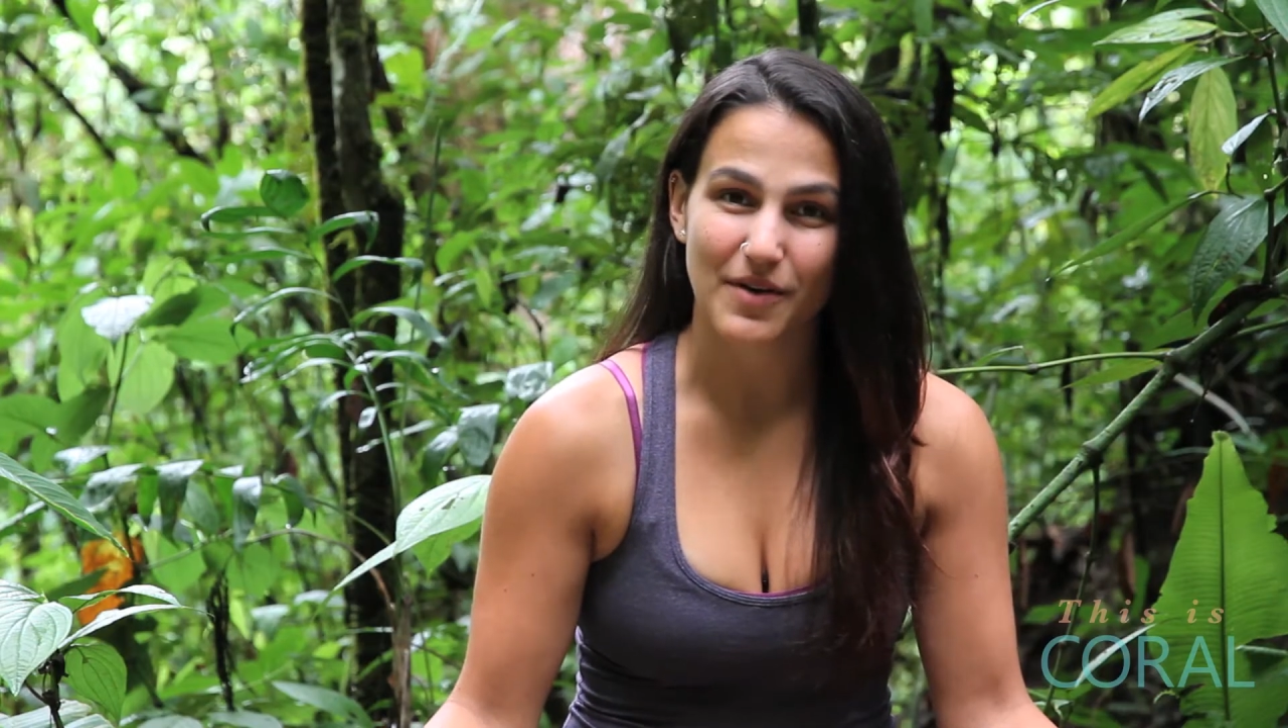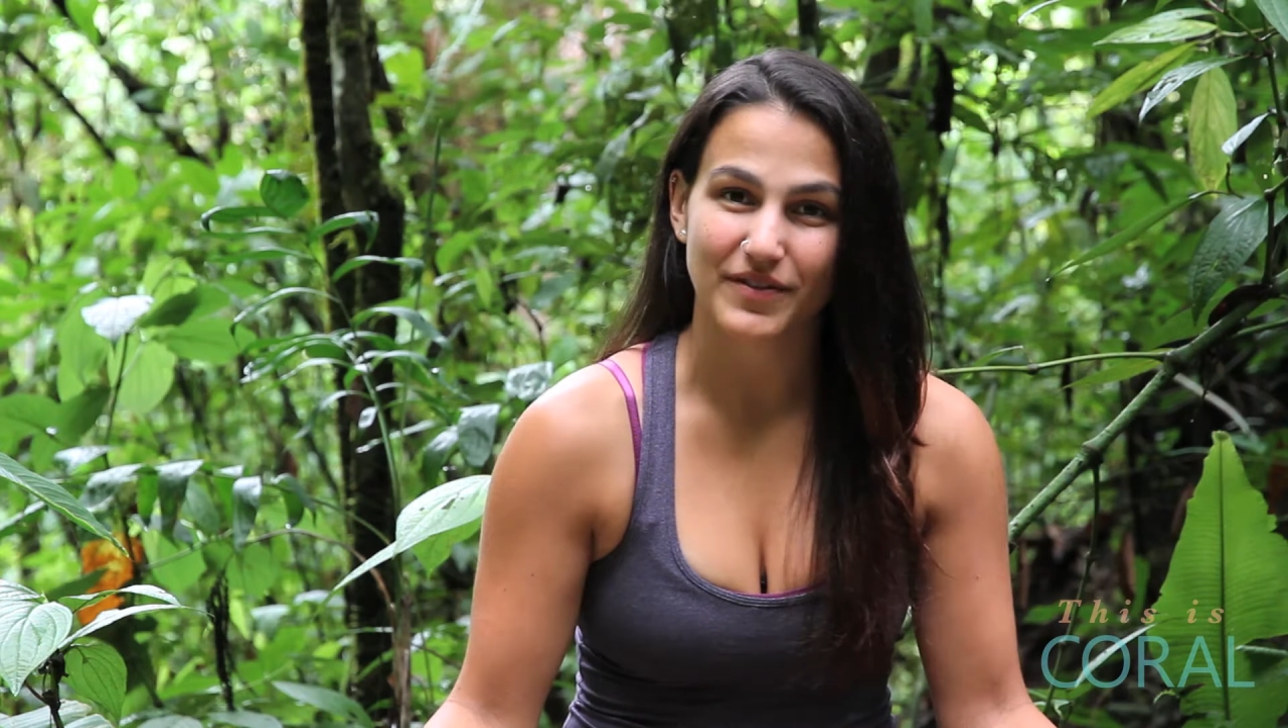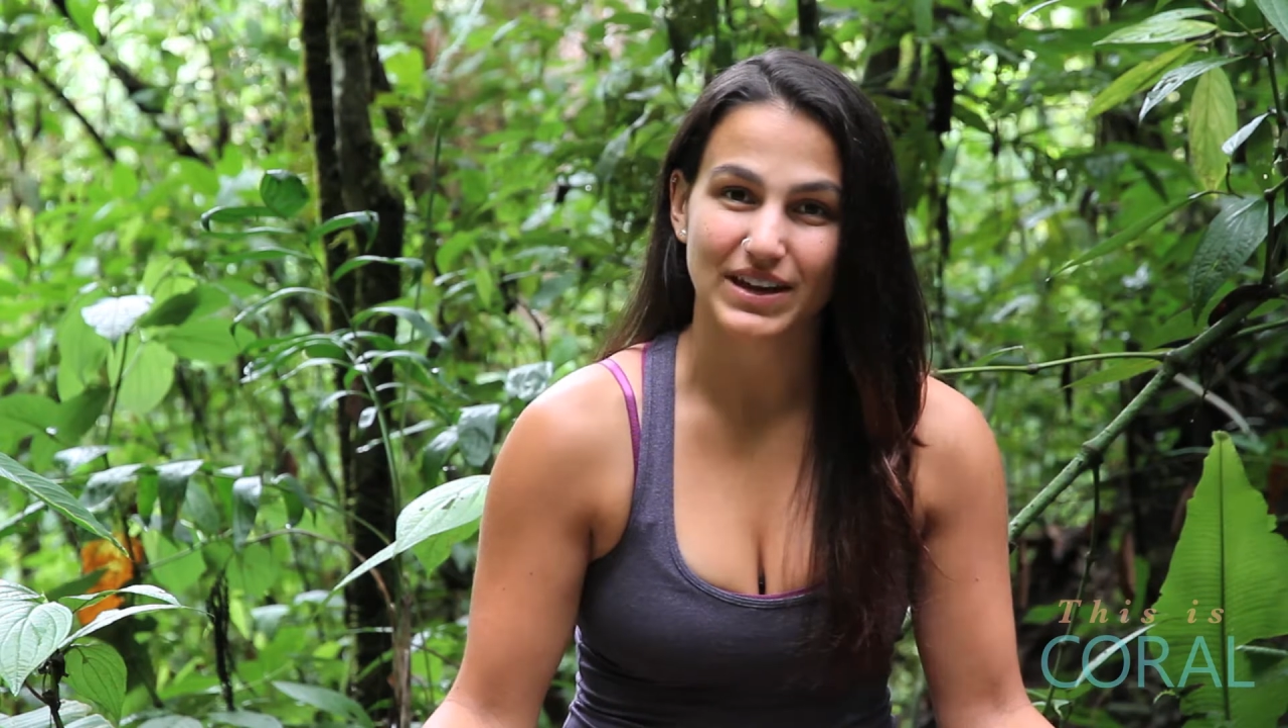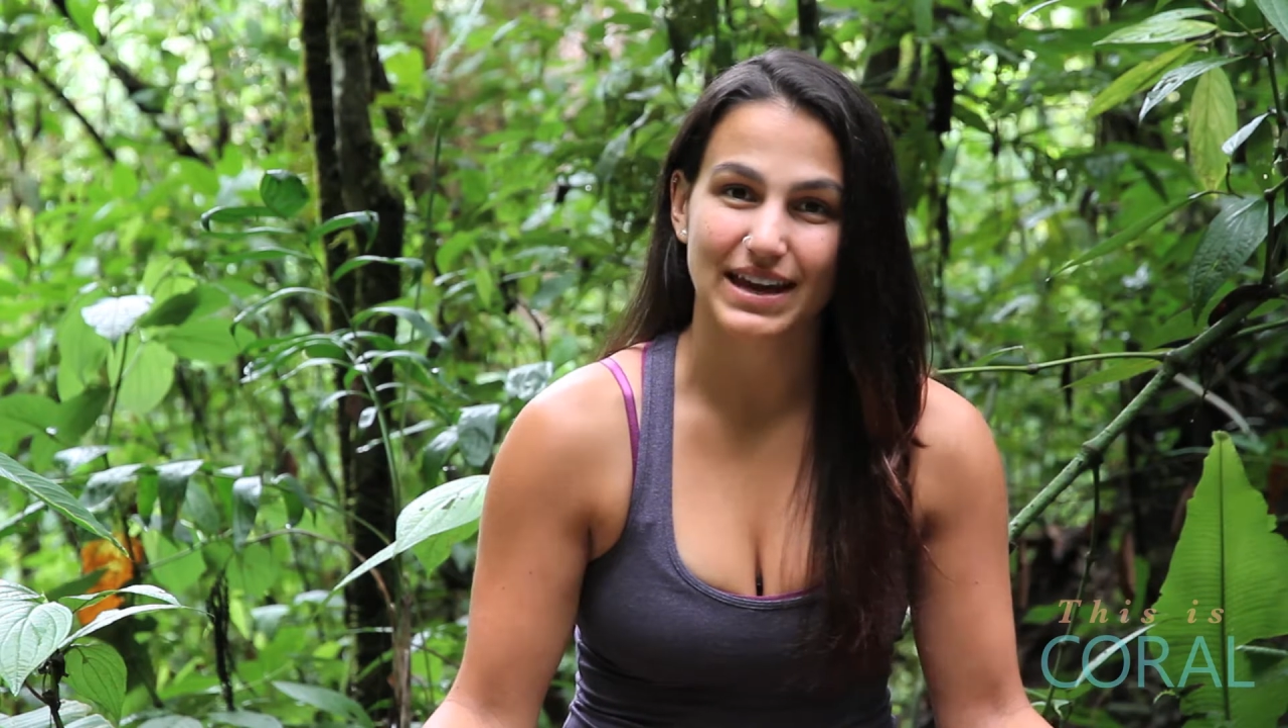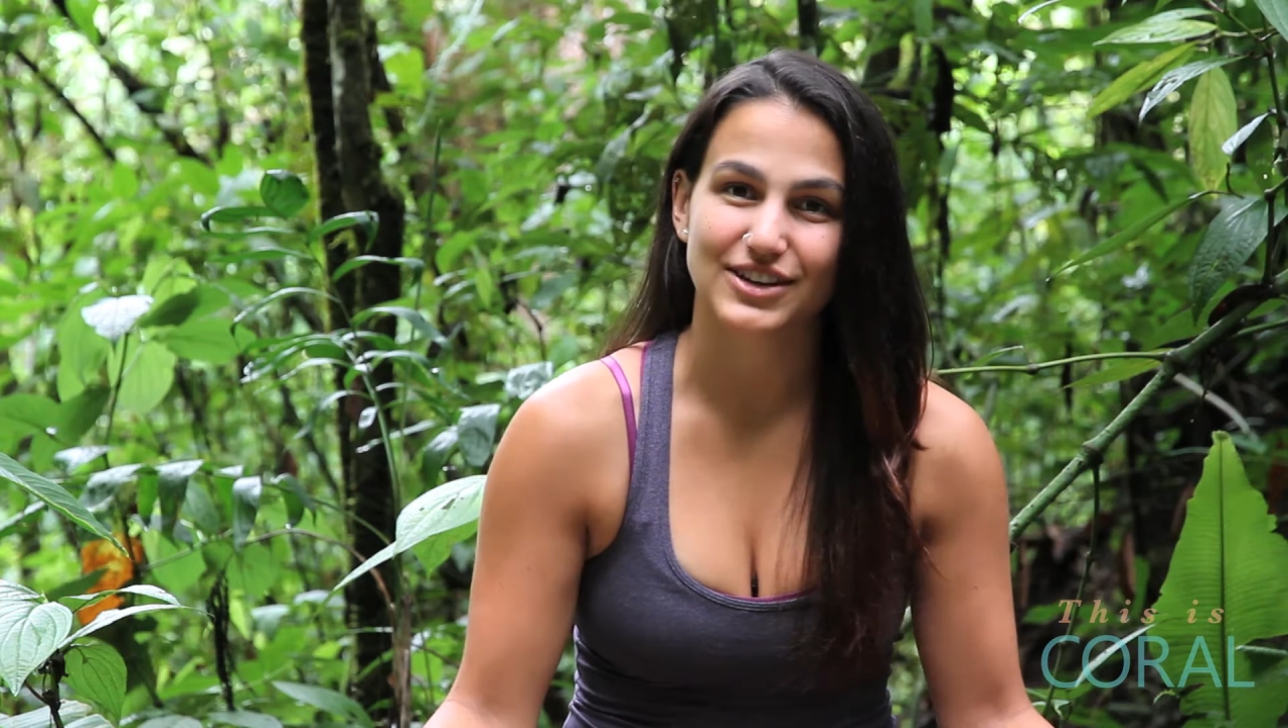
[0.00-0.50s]
on
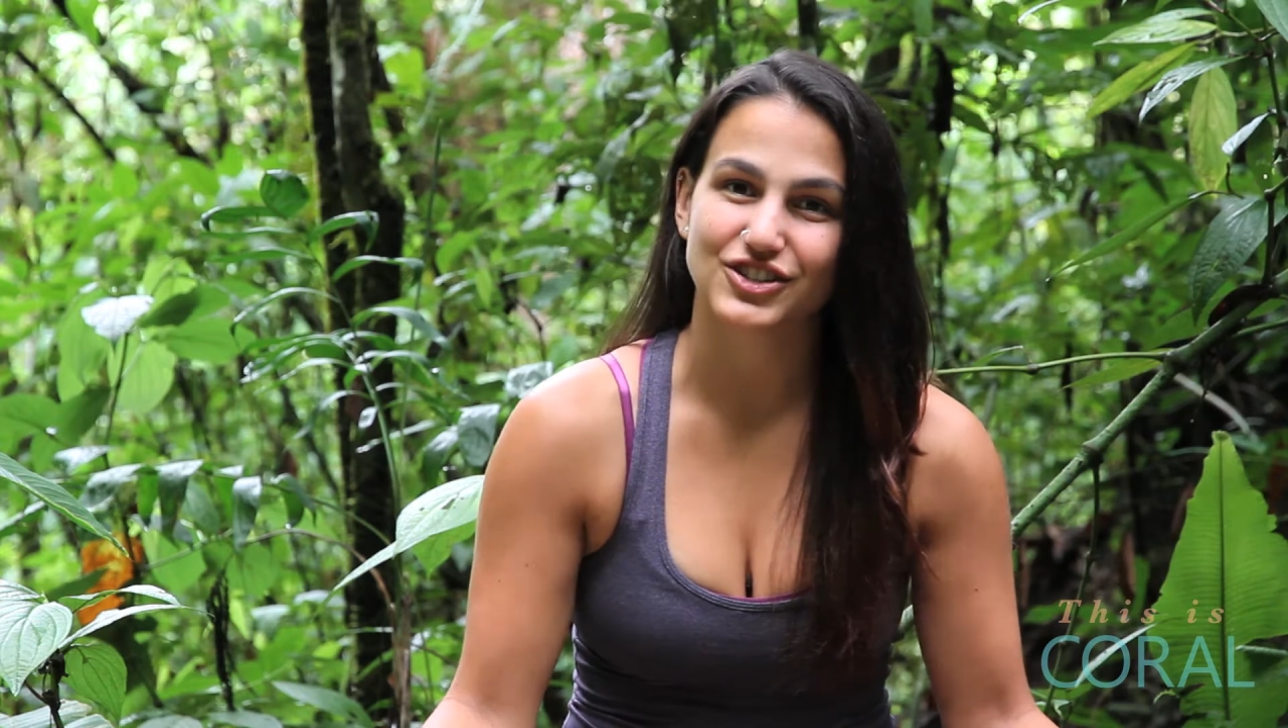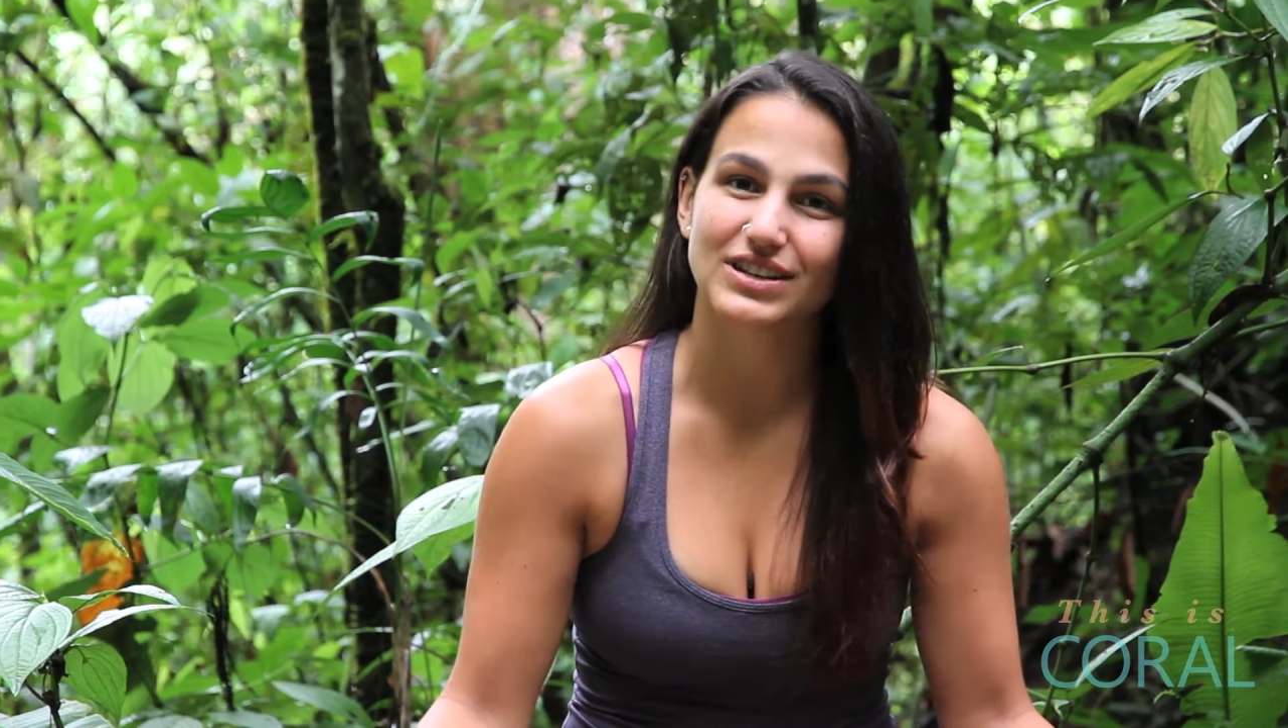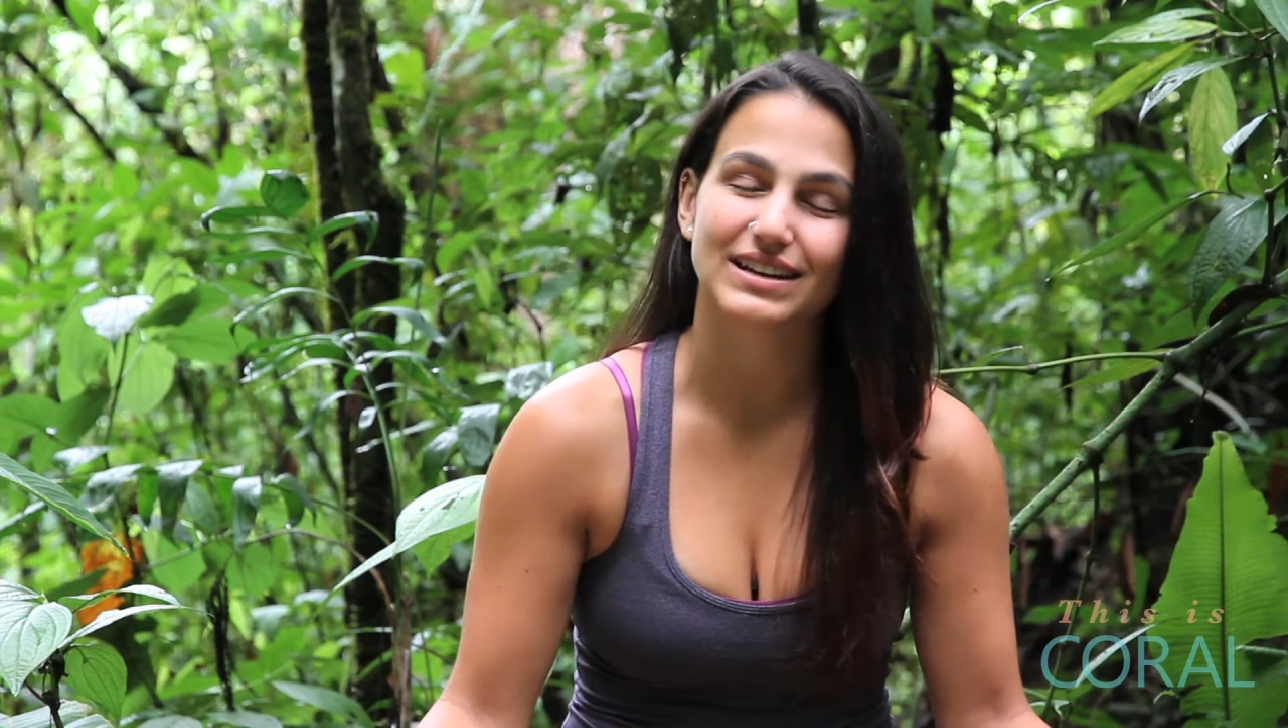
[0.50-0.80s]
vacation,